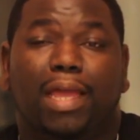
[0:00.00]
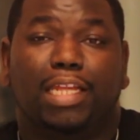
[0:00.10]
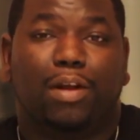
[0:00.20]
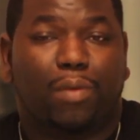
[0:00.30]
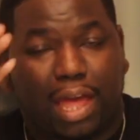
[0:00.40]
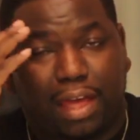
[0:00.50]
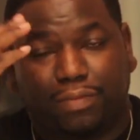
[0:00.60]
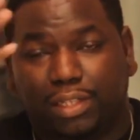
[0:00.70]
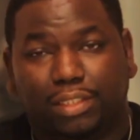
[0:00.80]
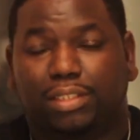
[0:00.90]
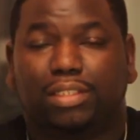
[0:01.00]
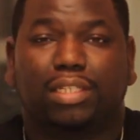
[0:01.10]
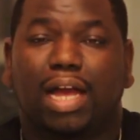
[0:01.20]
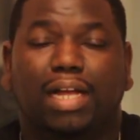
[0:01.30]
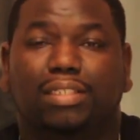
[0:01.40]
And they don't have this
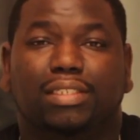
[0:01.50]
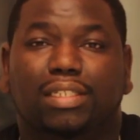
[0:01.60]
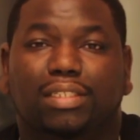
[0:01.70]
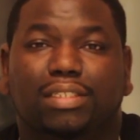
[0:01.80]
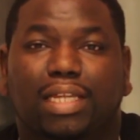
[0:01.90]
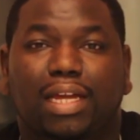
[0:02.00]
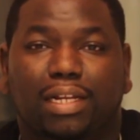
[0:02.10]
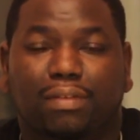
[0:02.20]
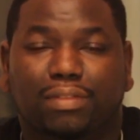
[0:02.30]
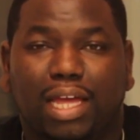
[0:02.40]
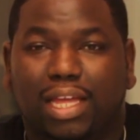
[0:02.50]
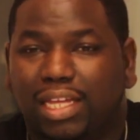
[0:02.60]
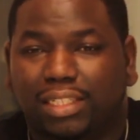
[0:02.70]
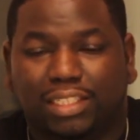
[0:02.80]
conscious understanding of that.